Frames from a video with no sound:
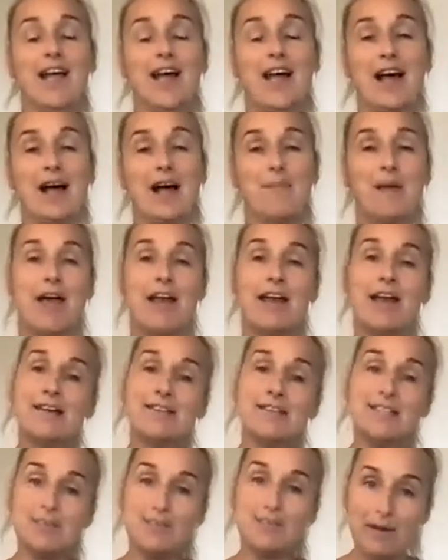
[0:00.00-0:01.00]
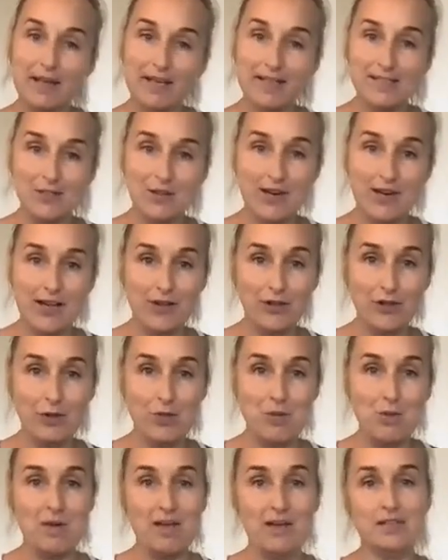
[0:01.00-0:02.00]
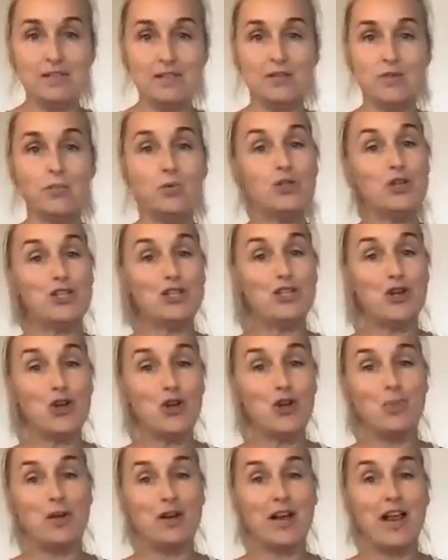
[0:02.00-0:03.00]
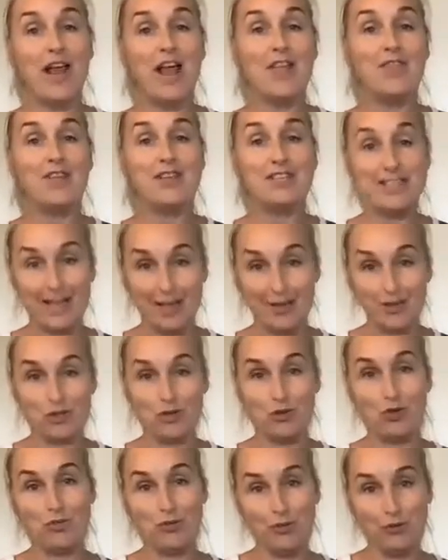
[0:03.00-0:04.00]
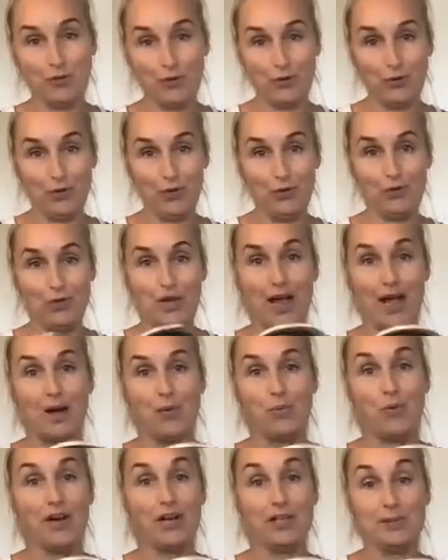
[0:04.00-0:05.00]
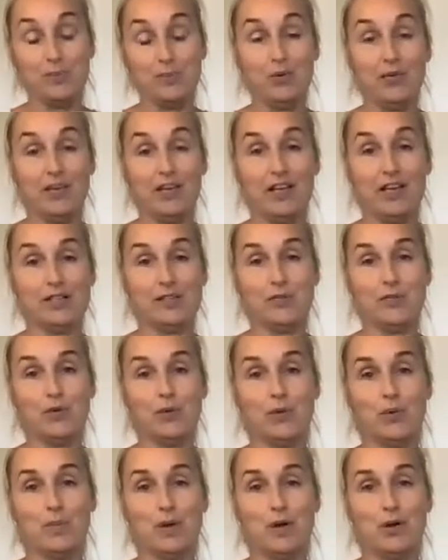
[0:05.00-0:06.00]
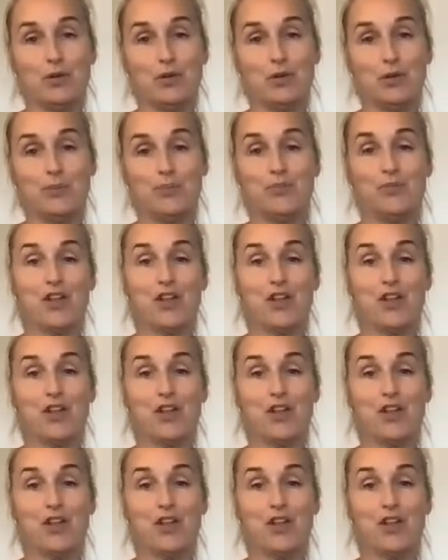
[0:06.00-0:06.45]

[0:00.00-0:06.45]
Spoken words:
And our speeds on our Thermomix will determine the texture of the food when it's moving in its forward motion.